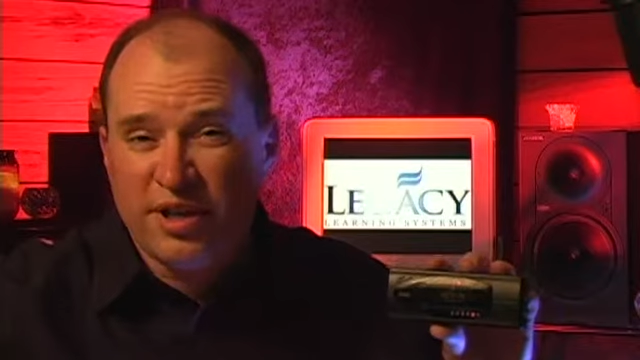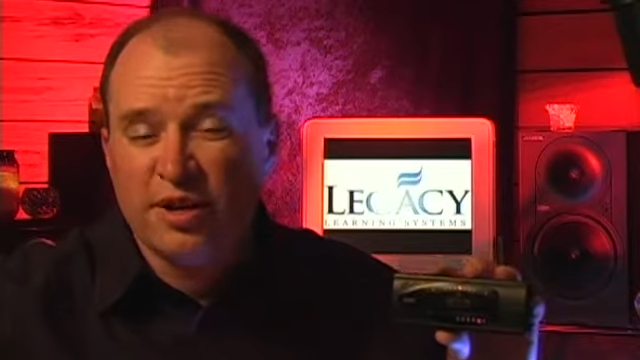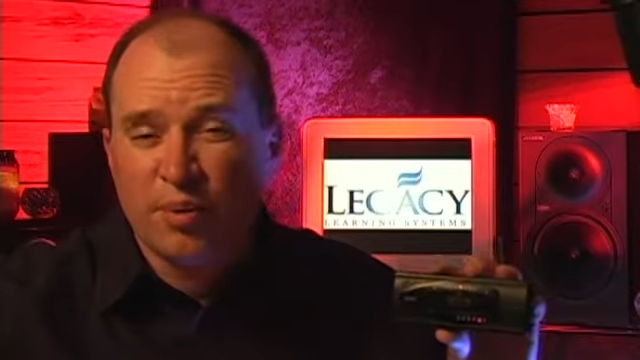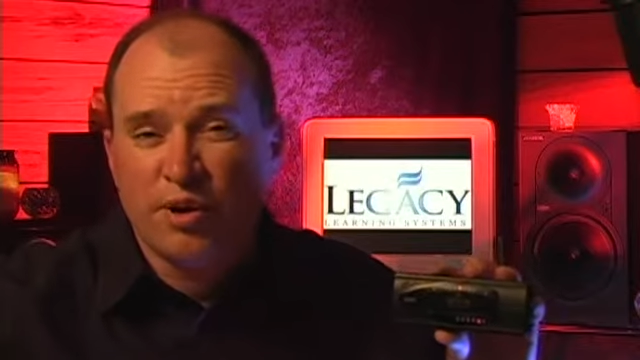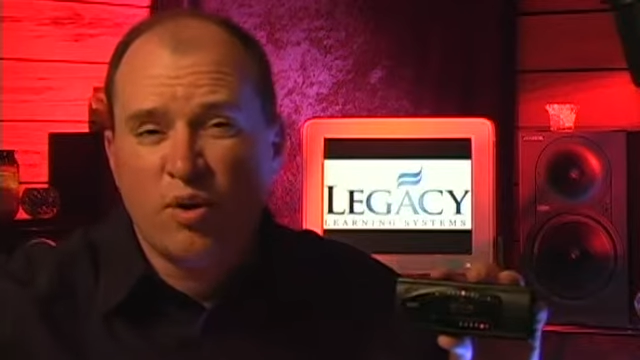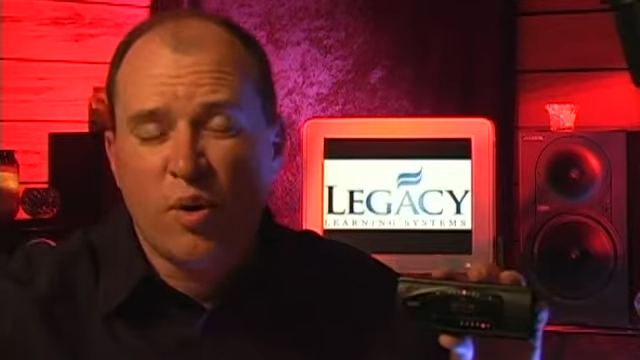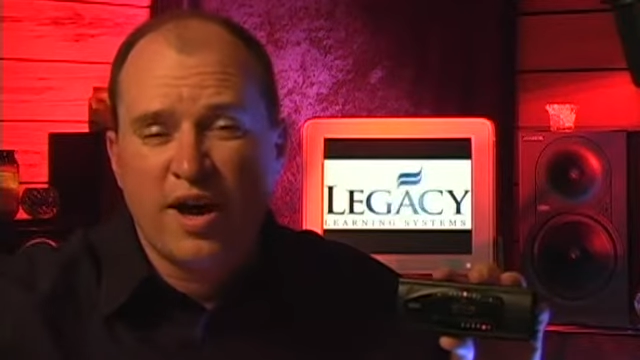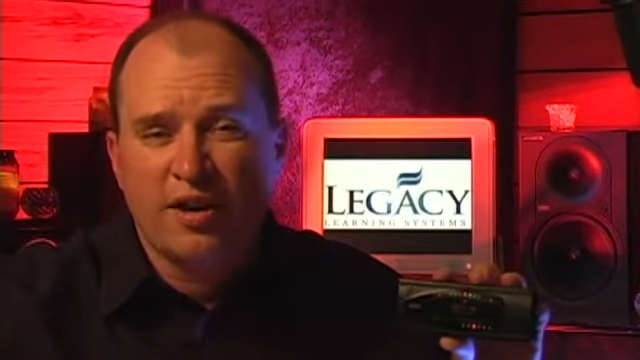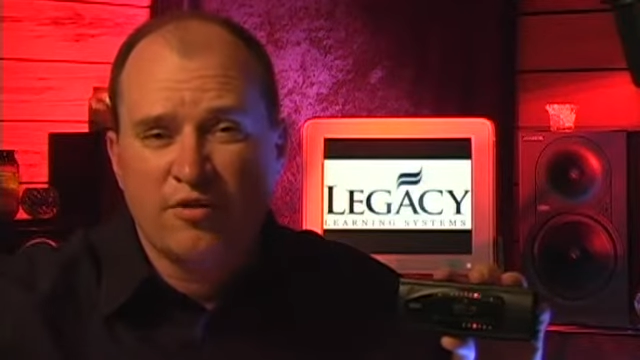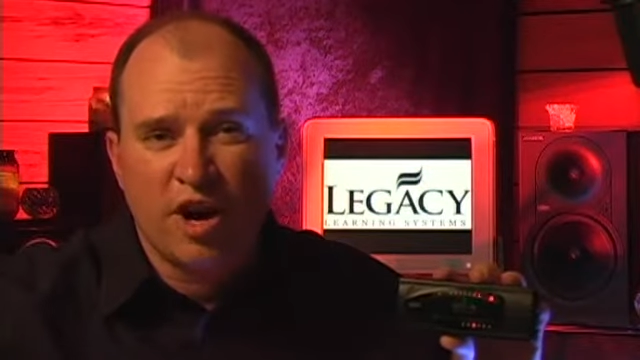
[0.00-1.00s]
in a pretty
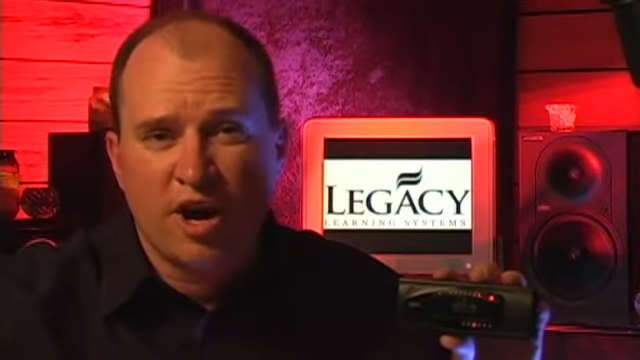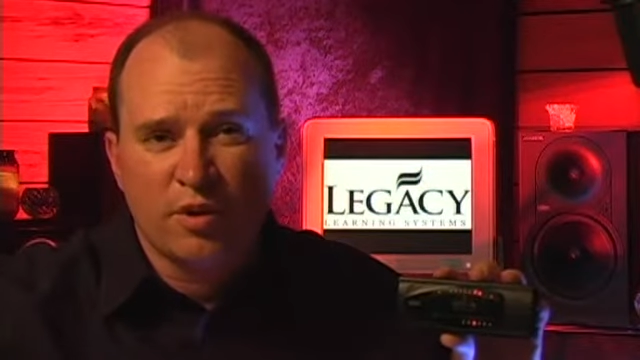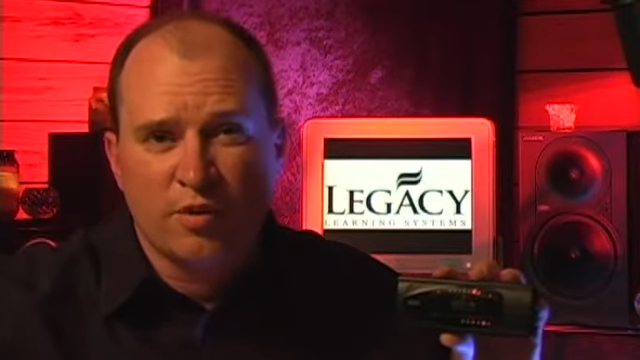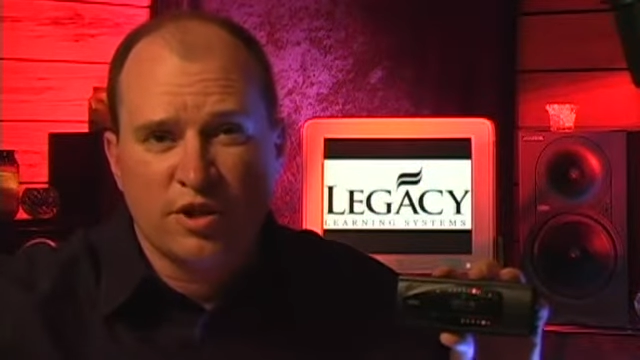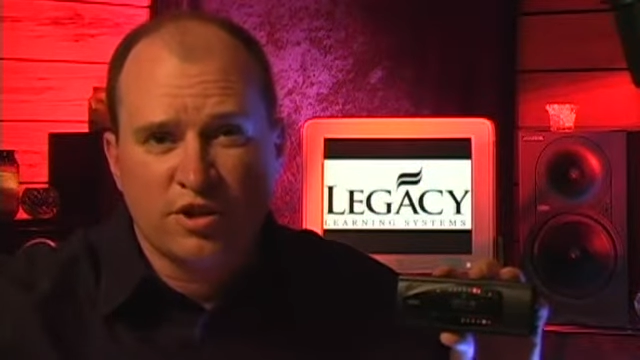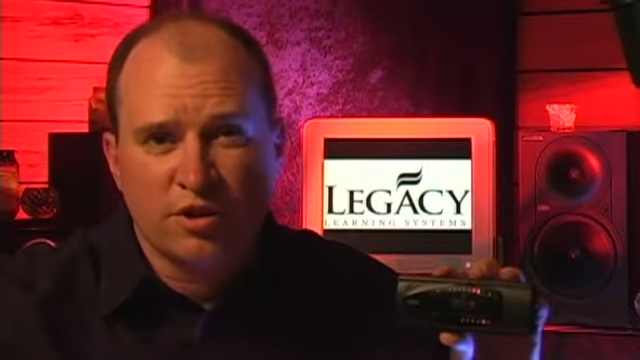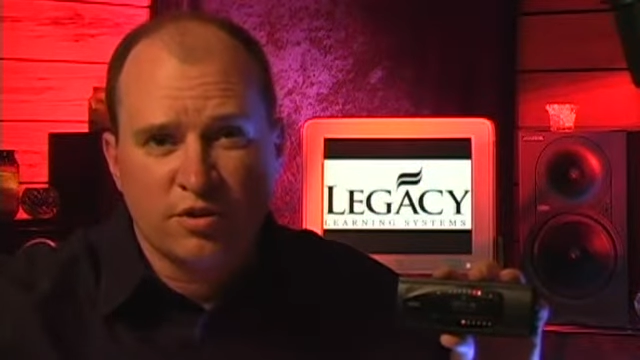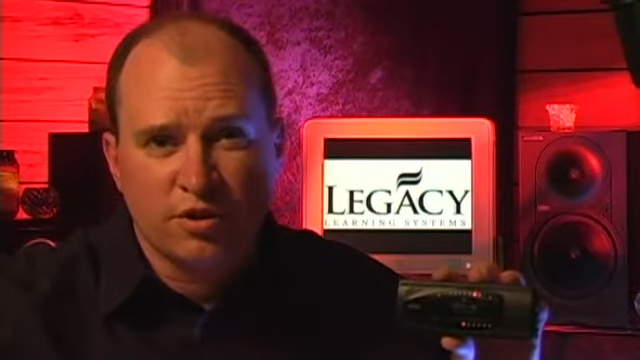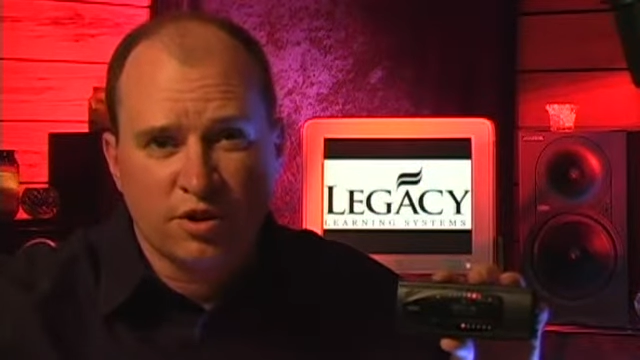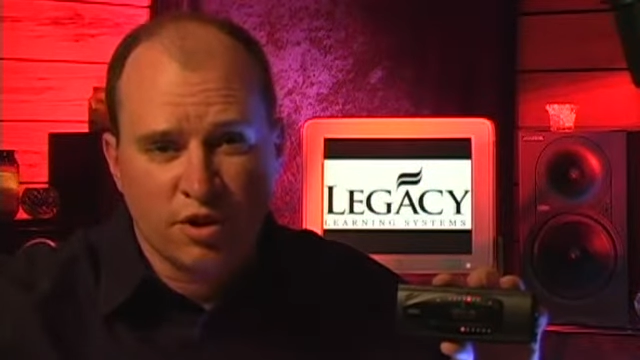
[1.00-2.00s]
quiet environment when you
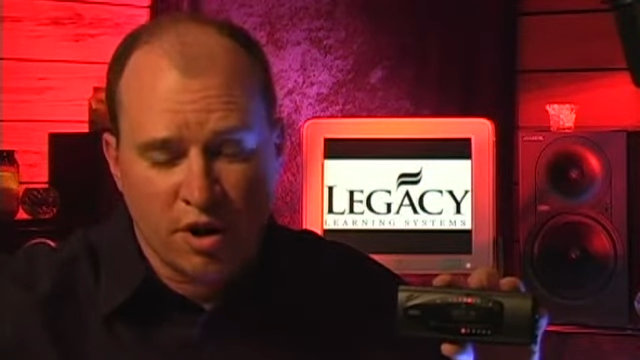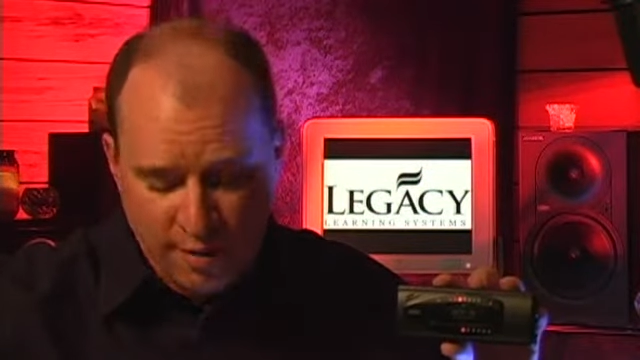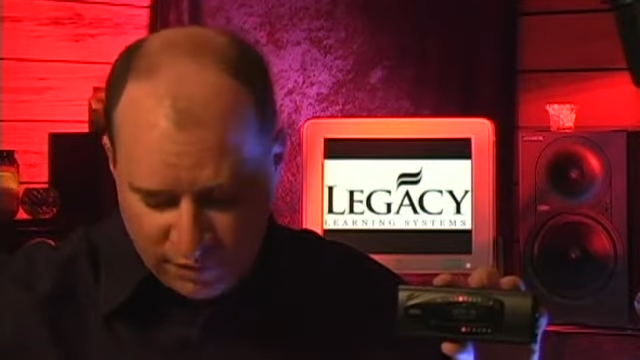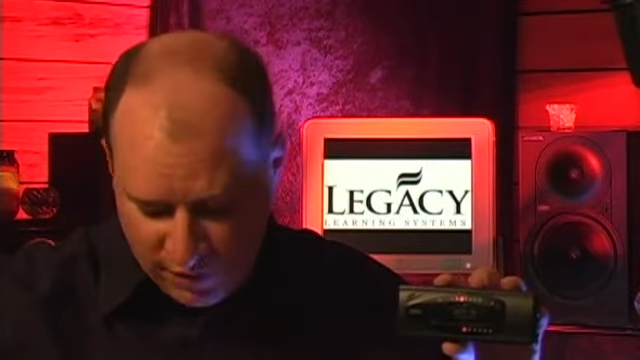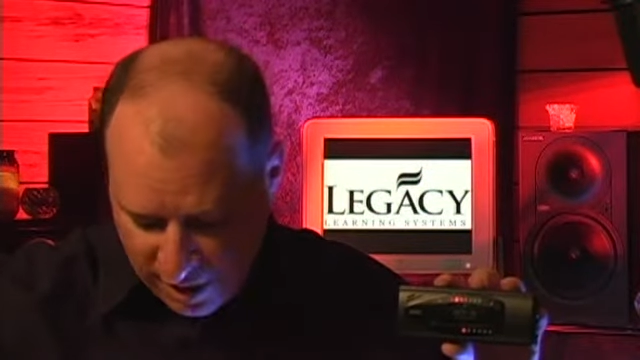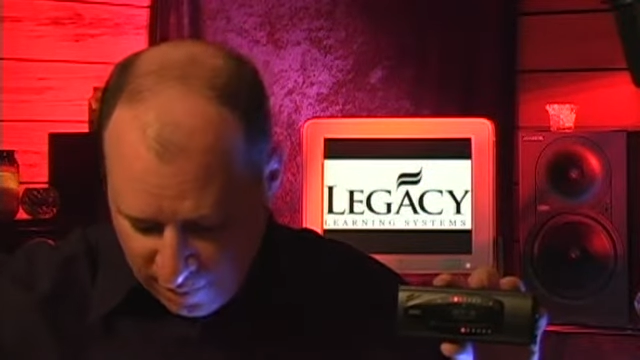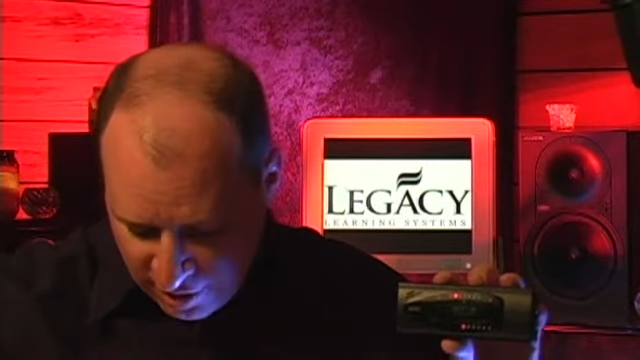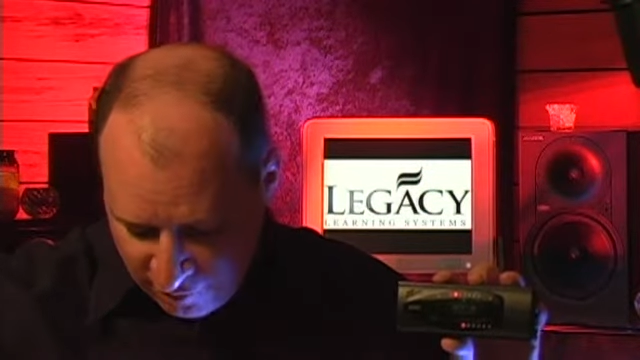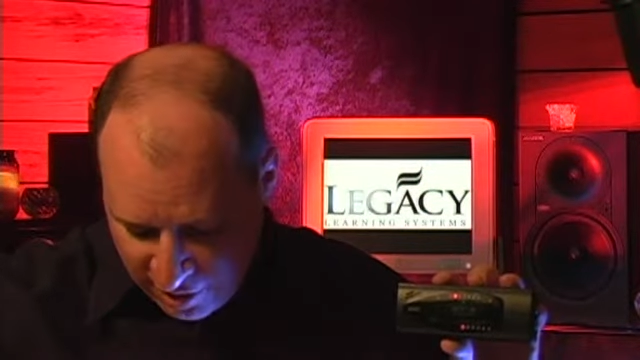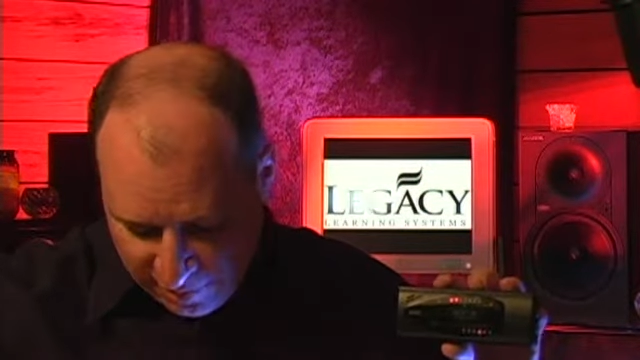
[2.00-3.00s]
tune your guitar.
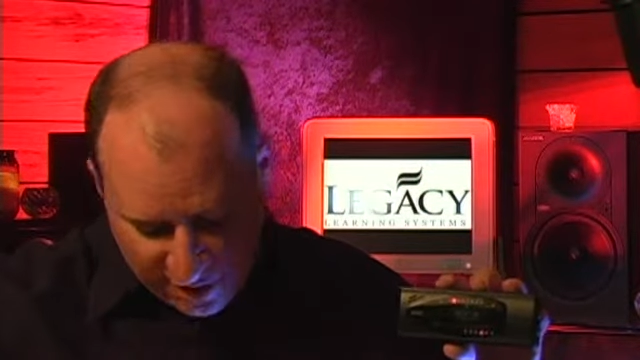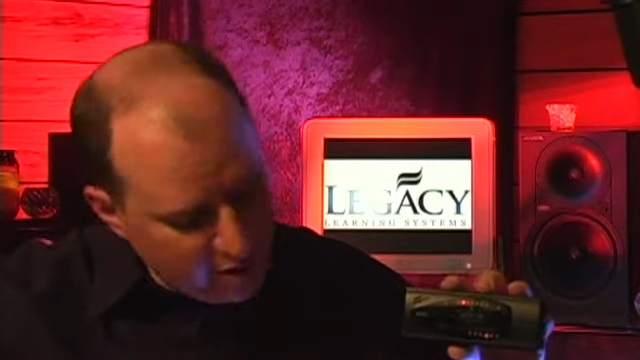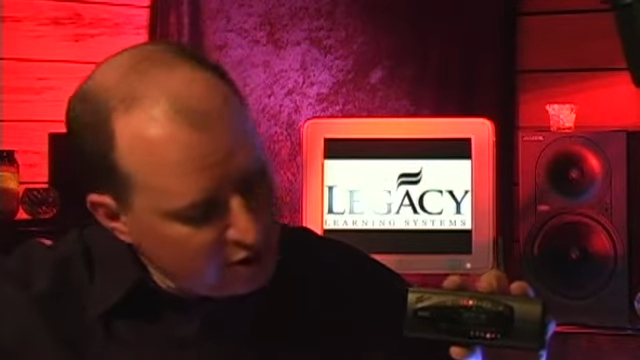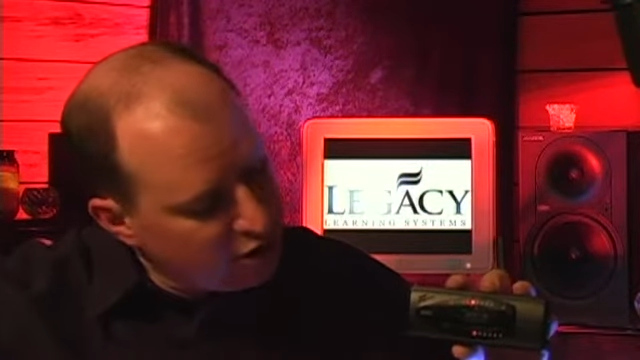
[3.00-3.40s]
But if I play